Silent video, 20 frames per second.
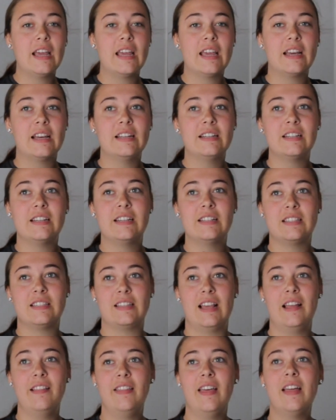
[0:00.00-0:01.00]
and it
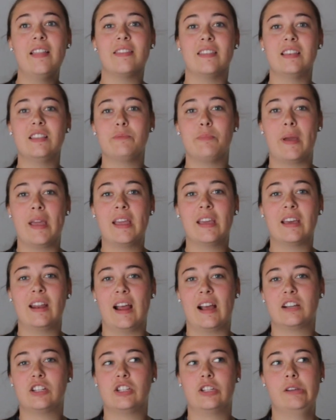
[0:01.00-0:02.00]
said that this paint can
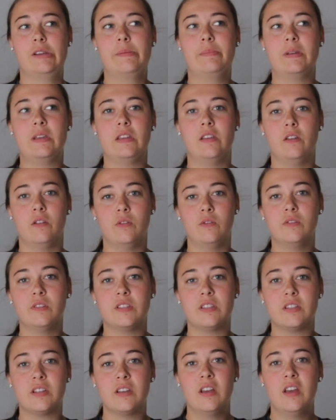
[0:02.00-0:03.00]
actually be
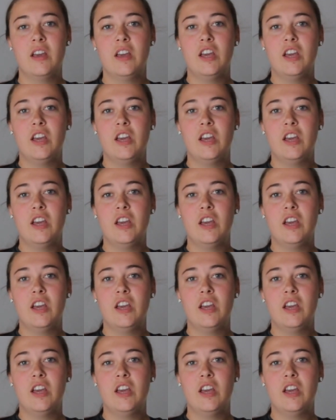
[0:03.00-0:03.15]
used